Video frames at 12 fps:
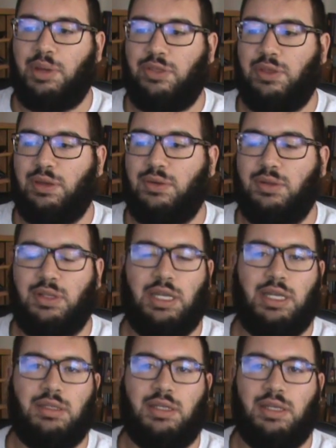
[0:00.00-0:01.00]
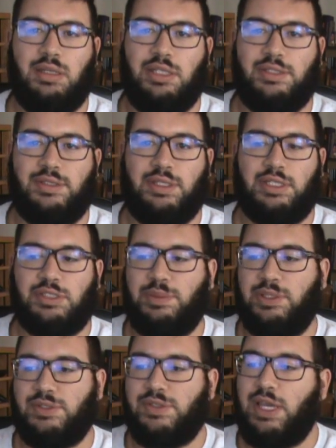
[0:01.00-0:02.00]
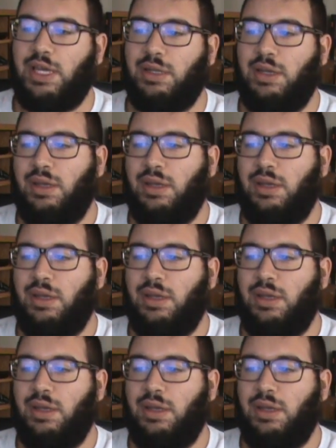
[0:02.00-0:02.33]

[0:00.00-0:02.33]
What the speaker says: I think Holohan can easily expose that.